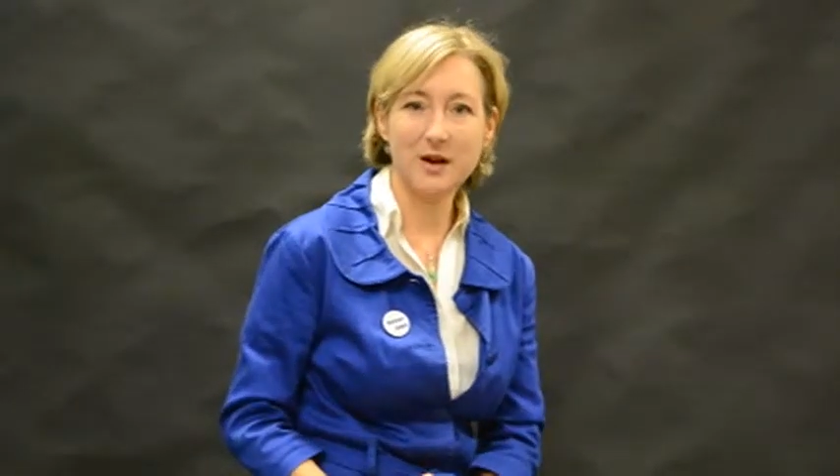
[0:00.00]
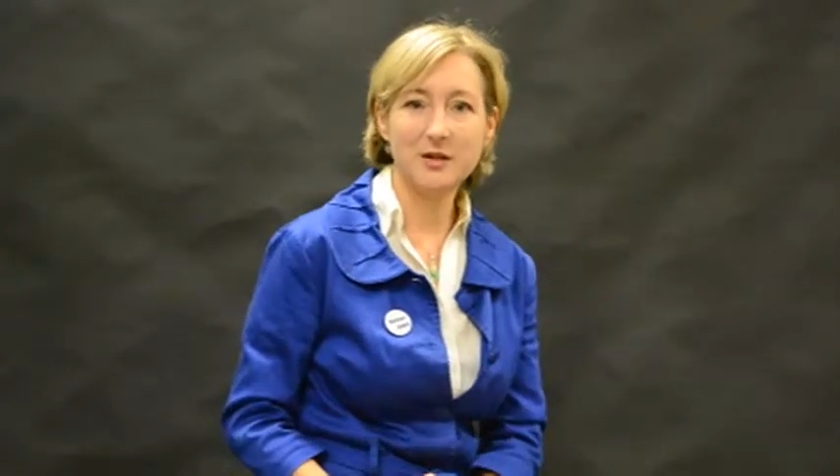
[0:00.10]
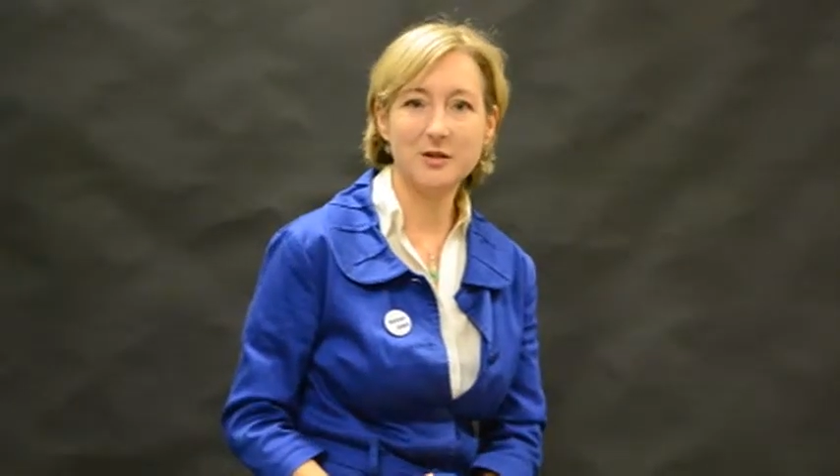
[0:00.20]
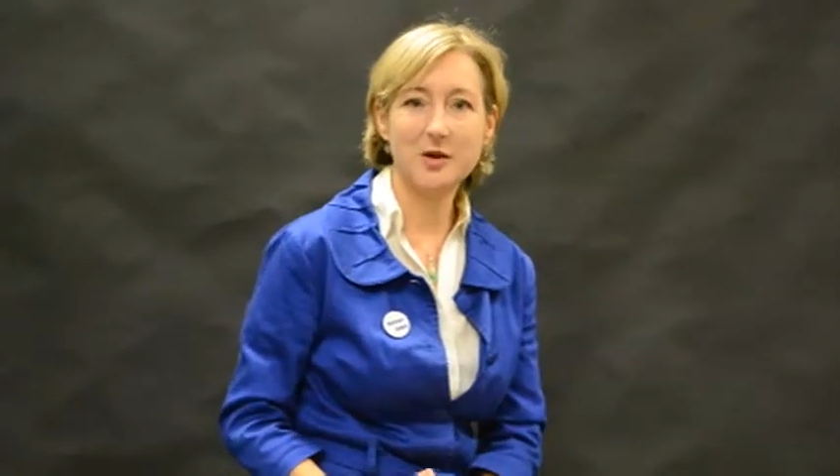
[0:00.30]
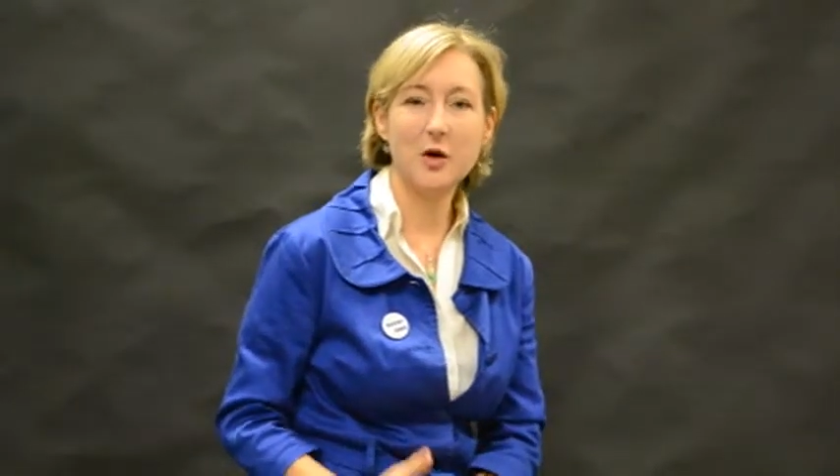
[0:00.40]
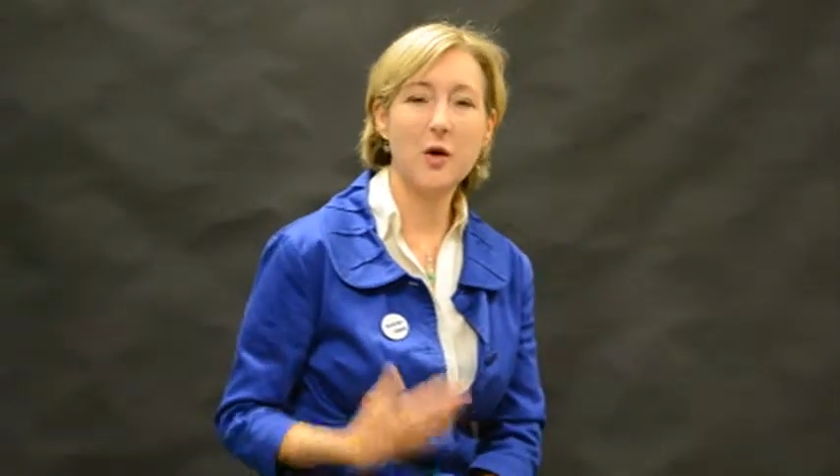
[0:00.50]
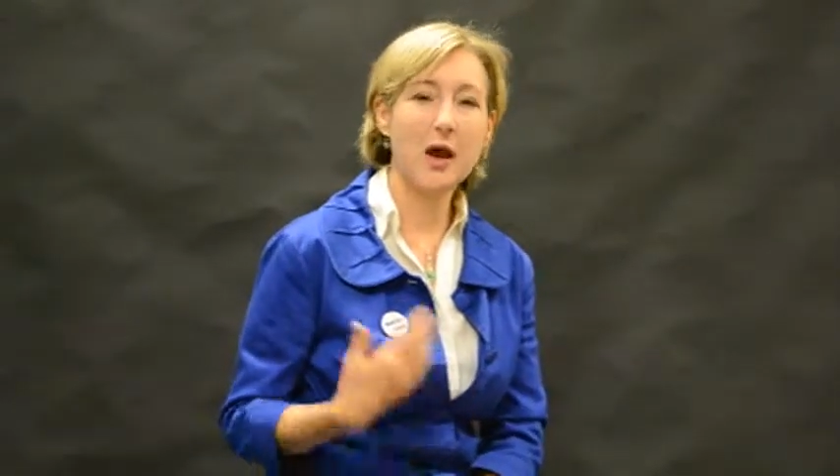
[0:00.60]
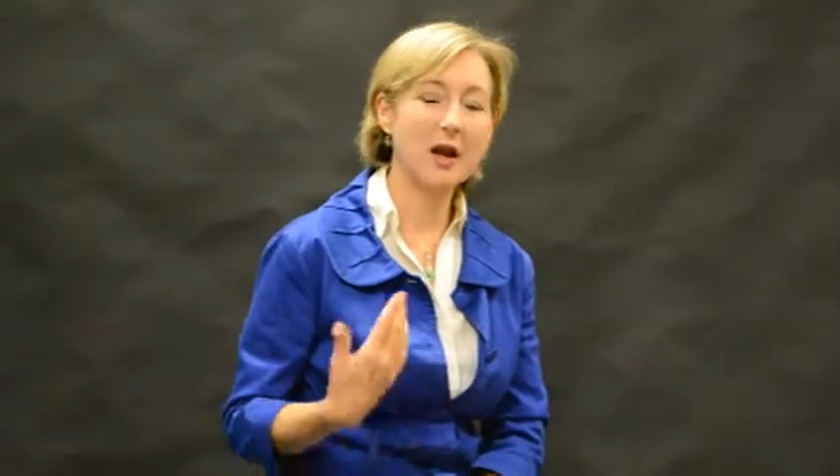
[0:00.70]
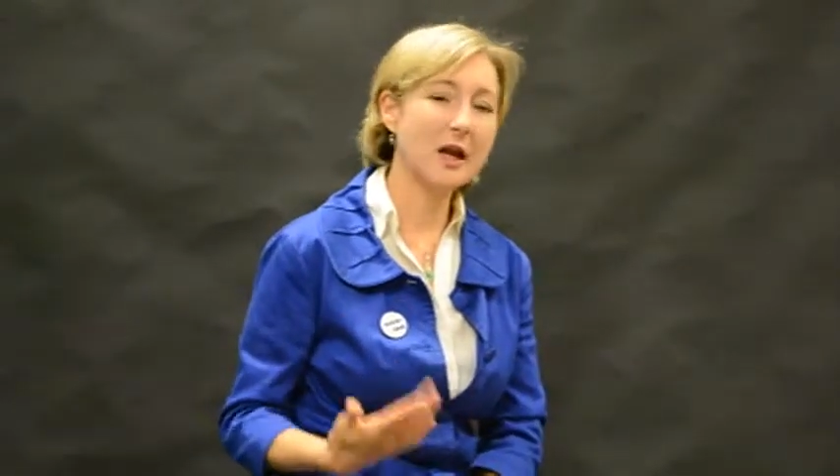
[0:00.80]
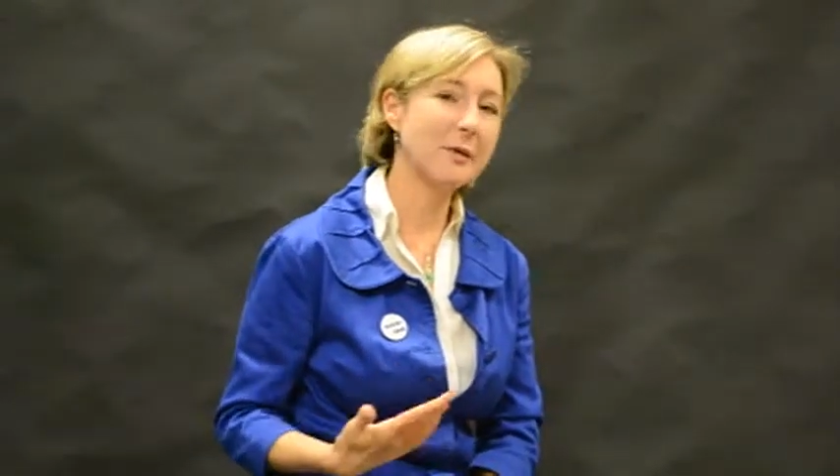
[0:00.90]
So
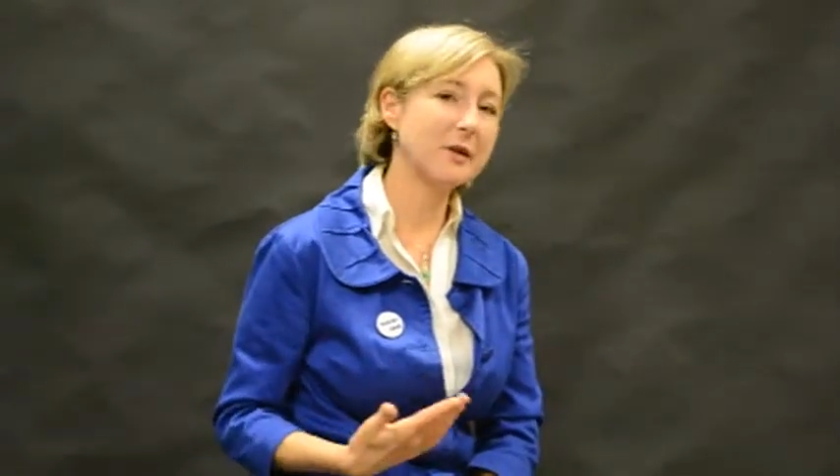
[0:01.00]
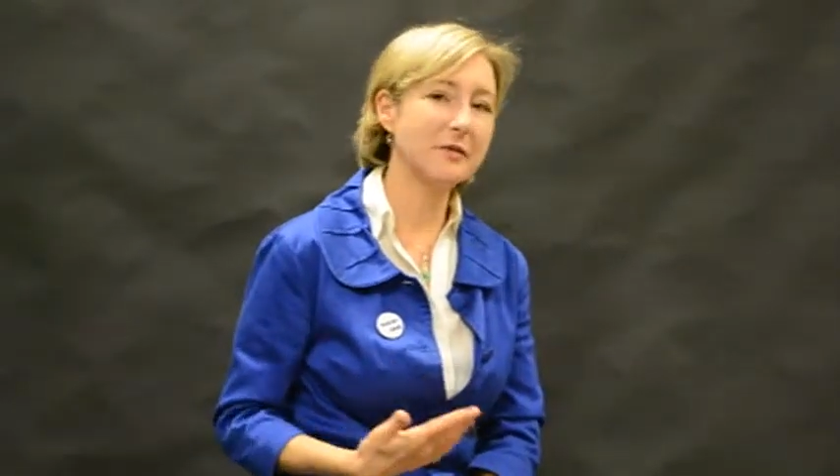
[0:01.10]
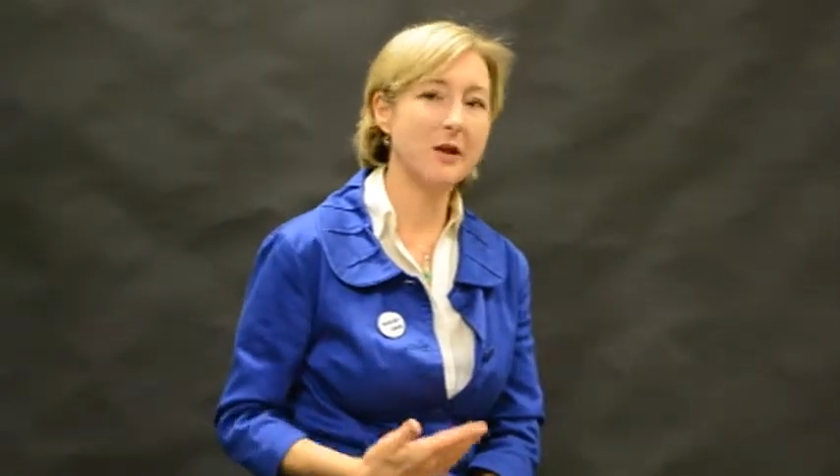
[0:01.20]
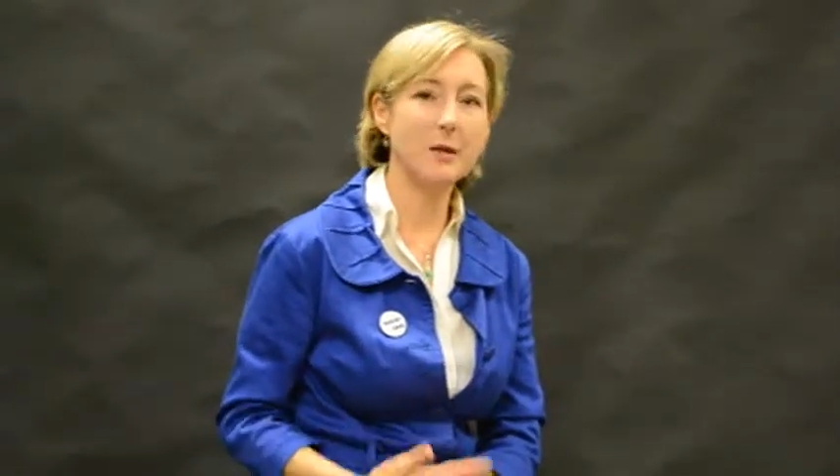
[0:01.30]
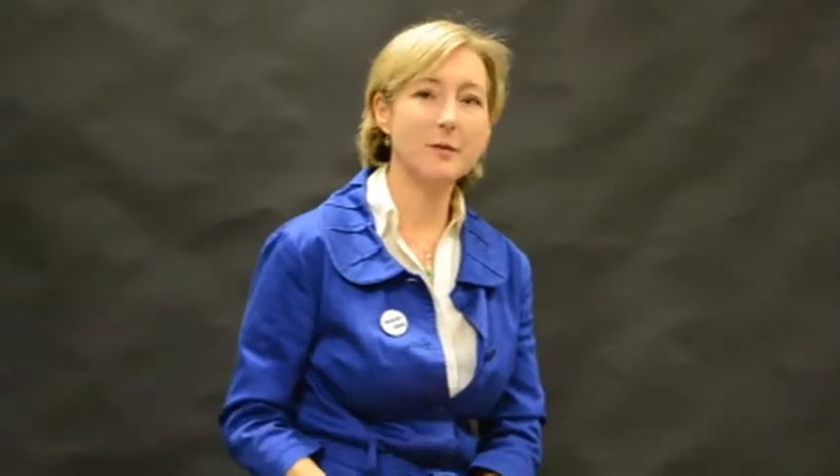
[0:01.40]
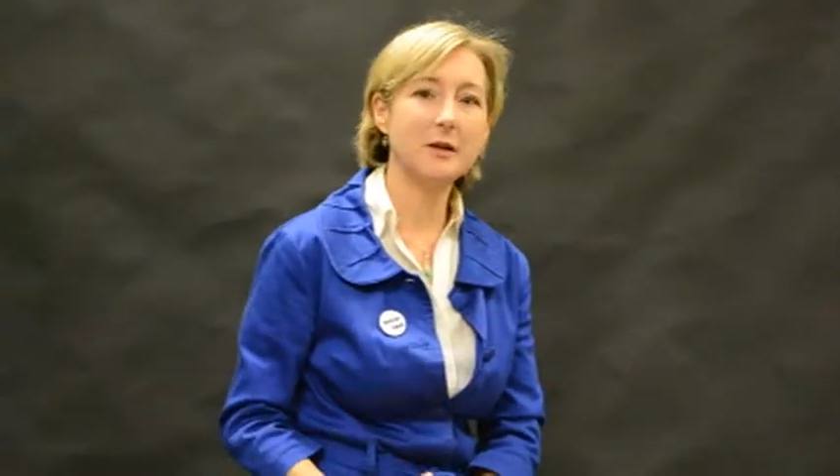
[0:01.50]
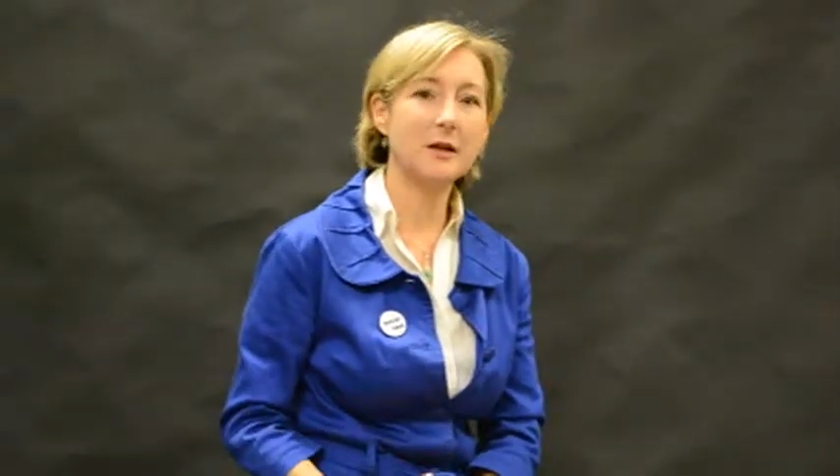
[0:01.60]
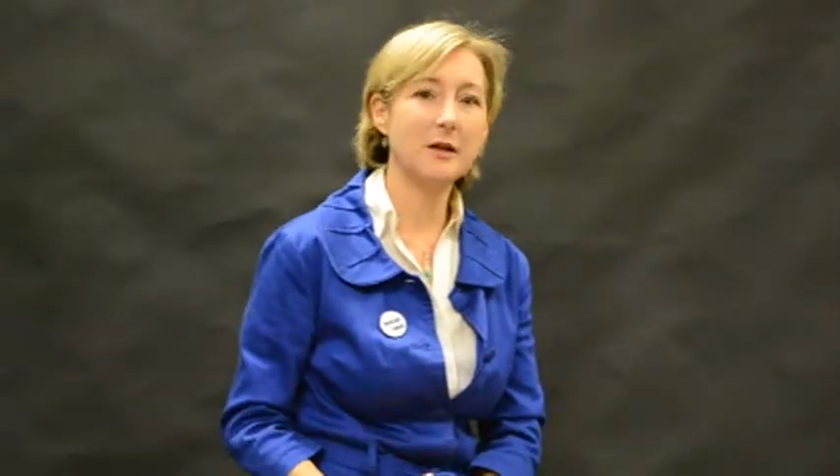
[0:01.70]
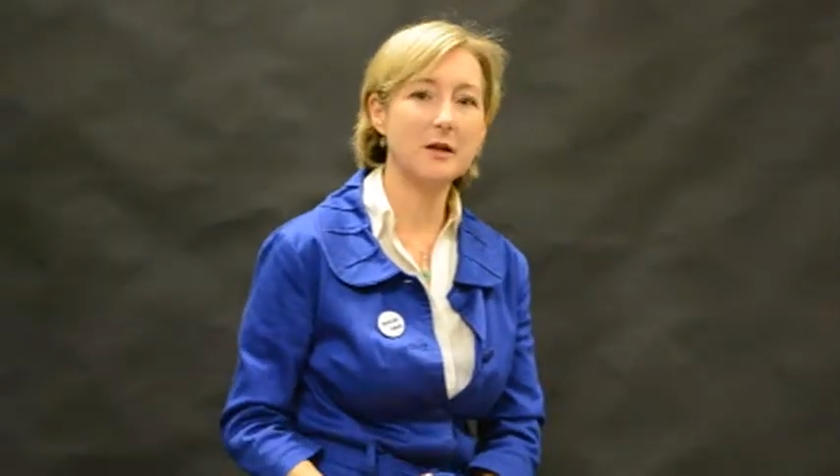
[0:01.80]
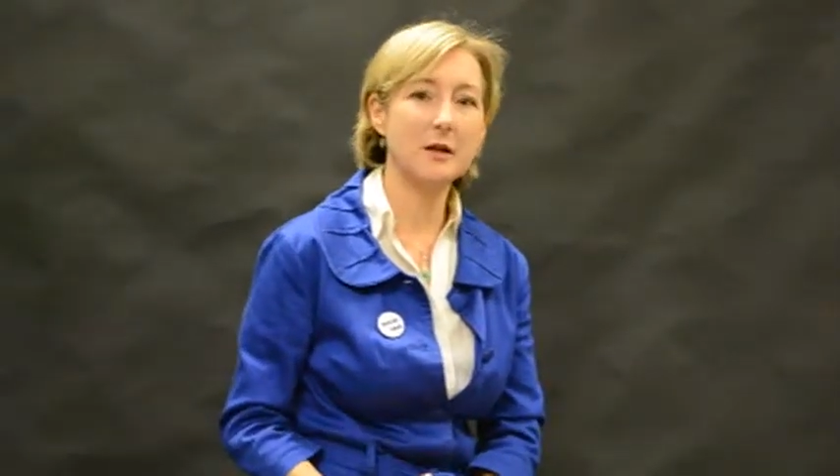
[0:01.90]
economic development is